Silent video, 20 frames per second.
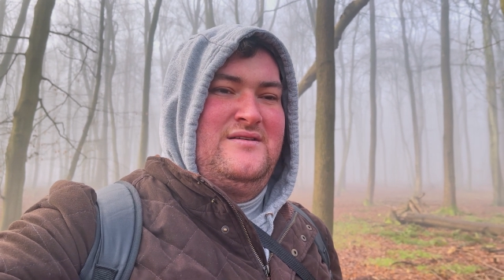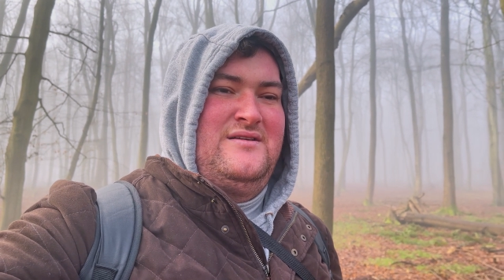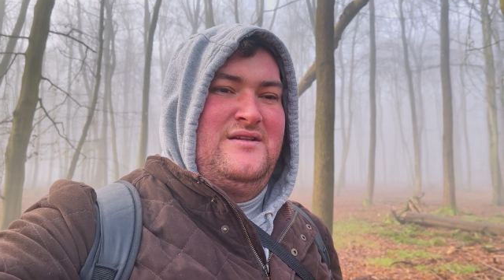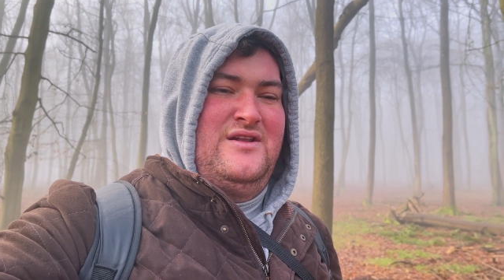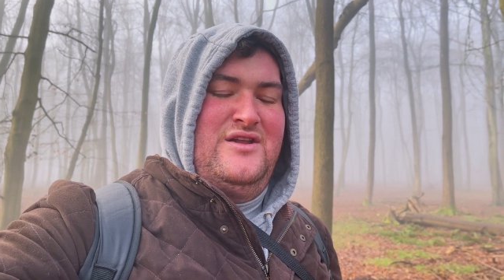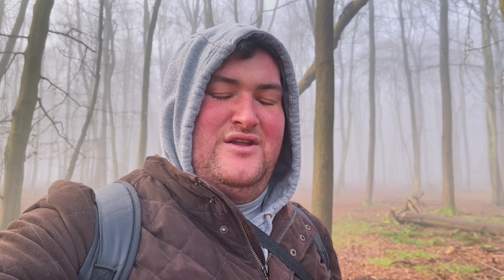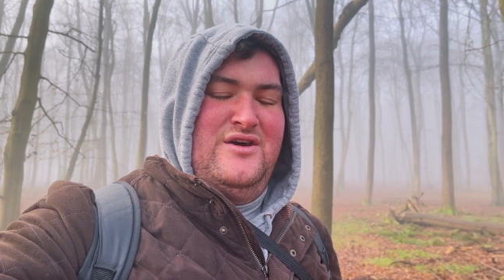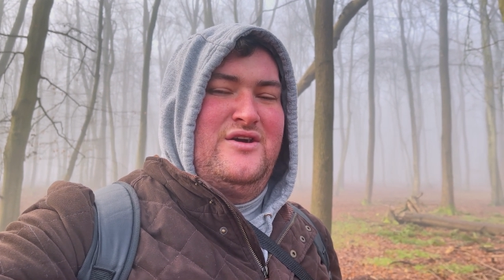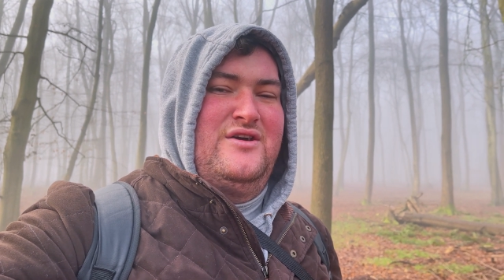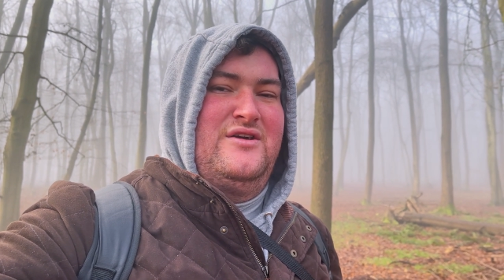
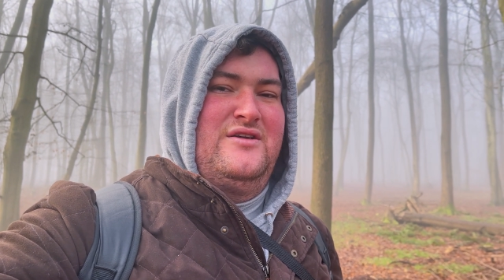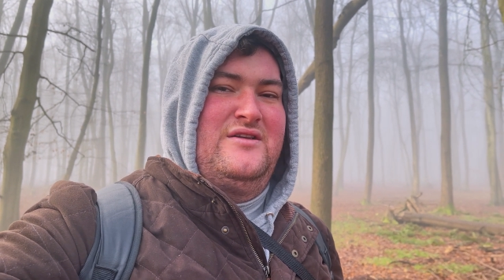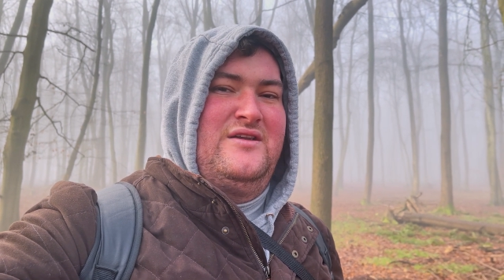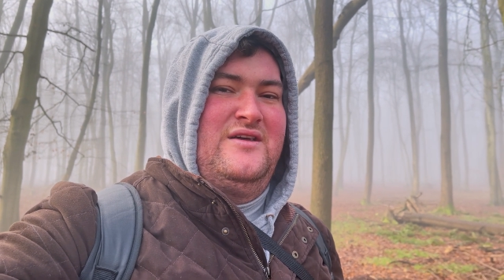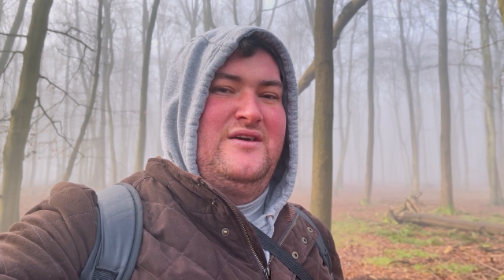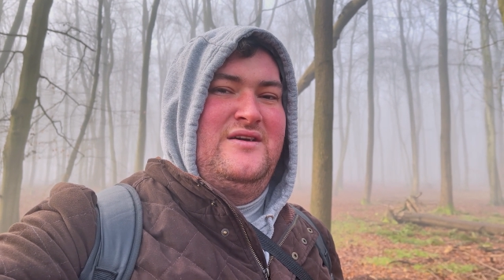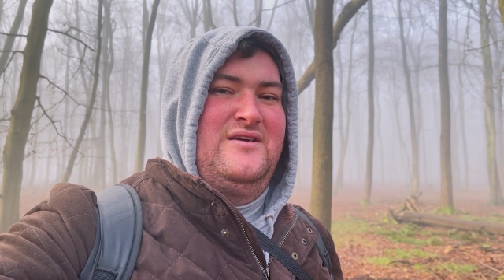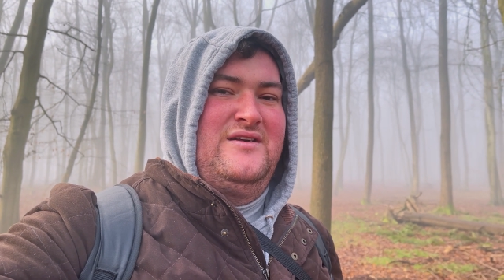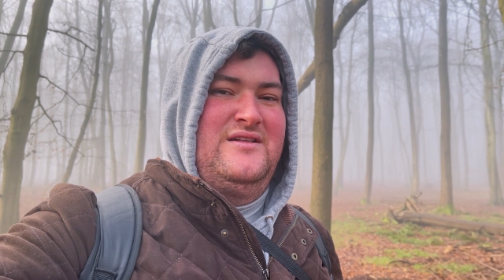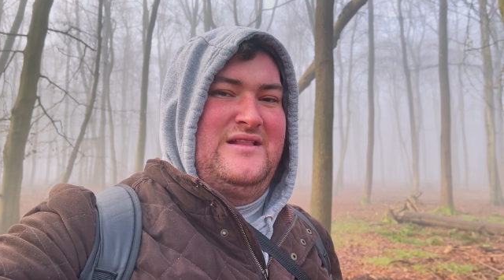learn
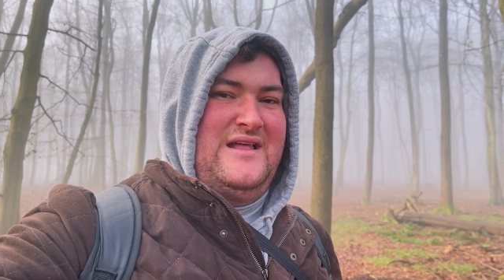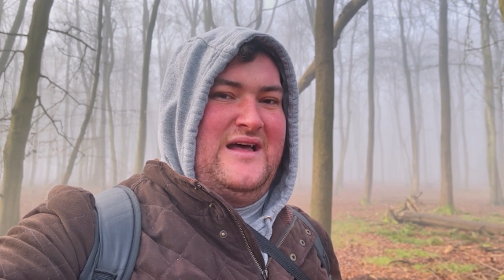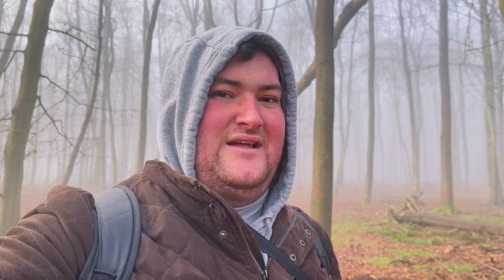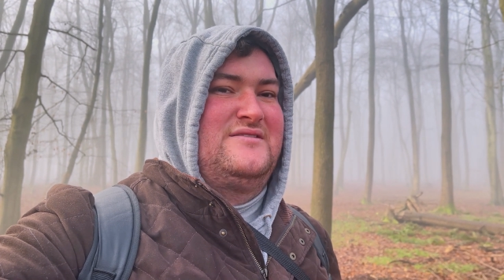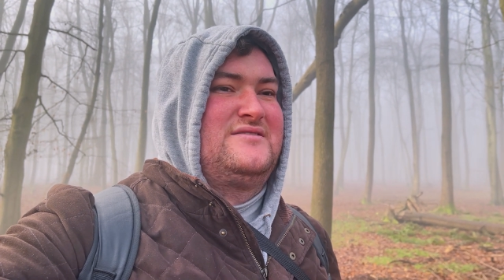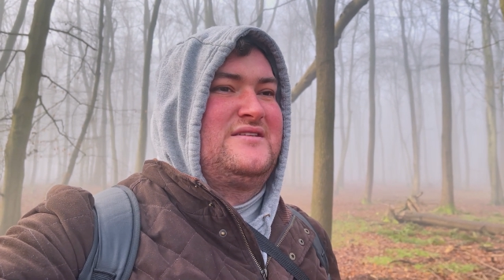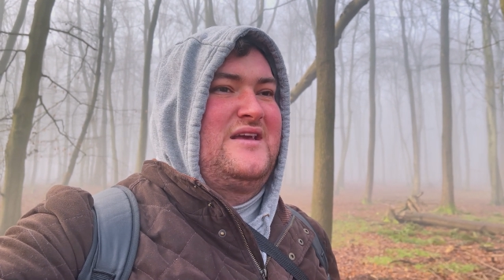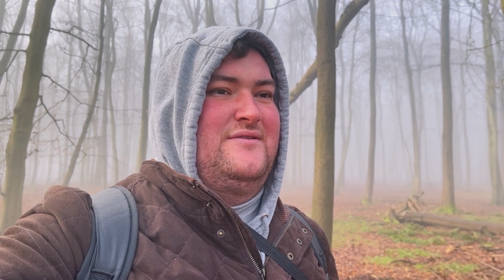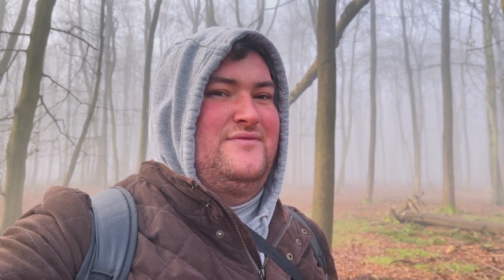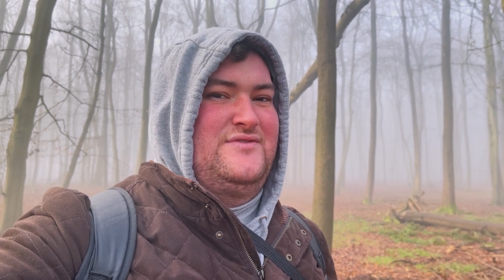
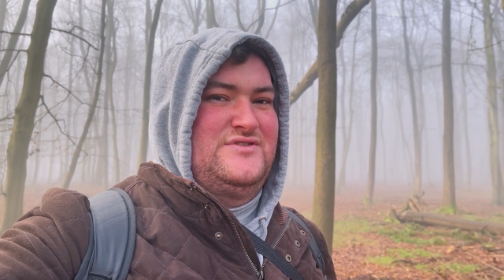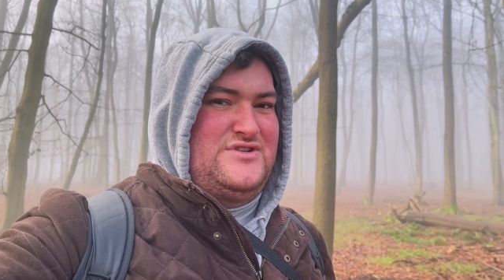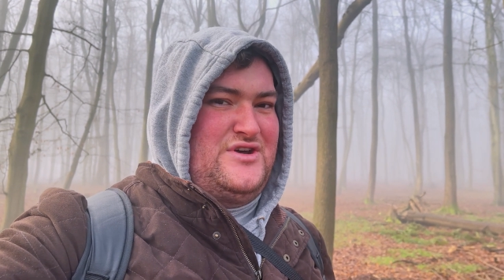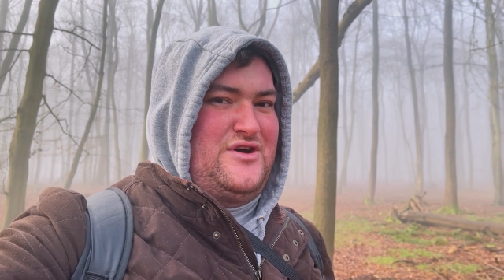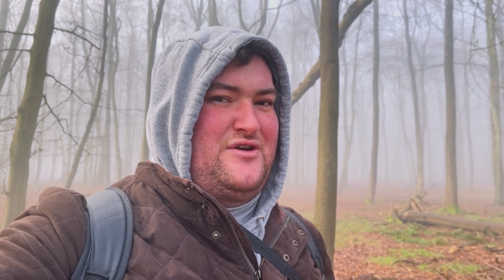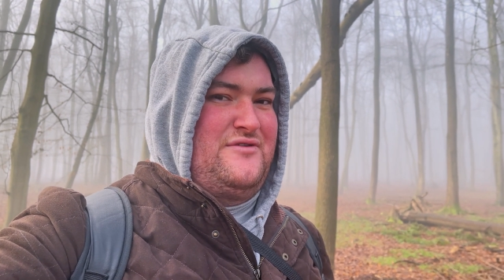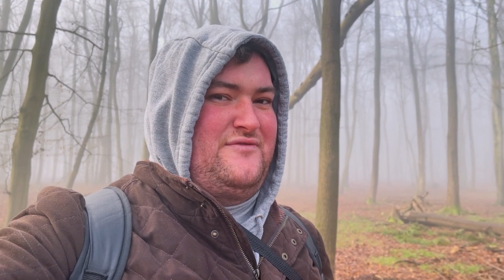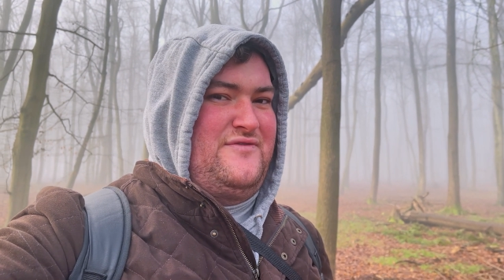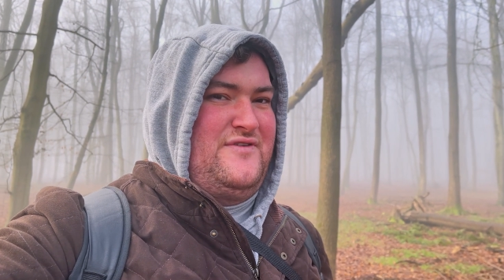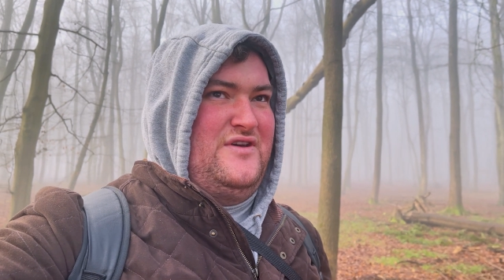landscape
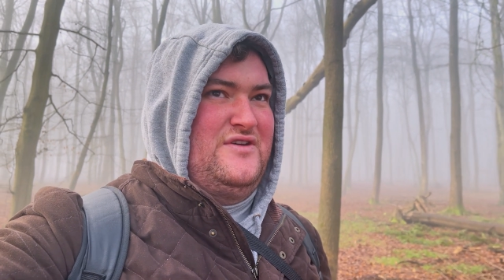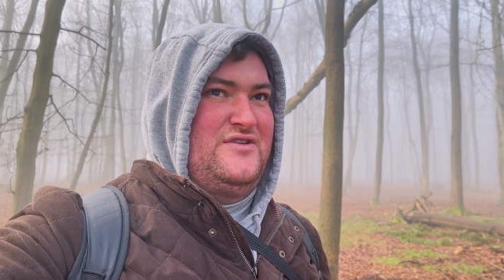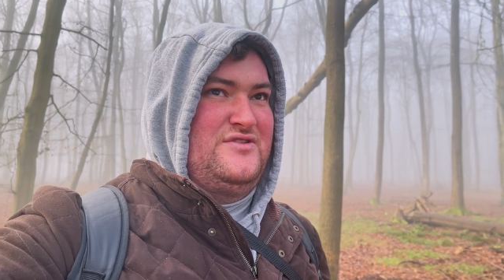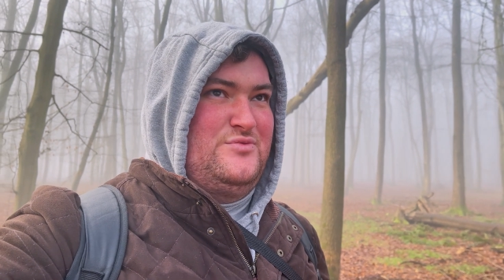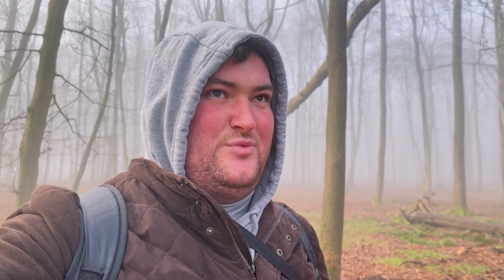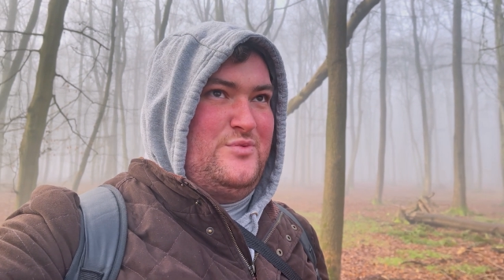photography as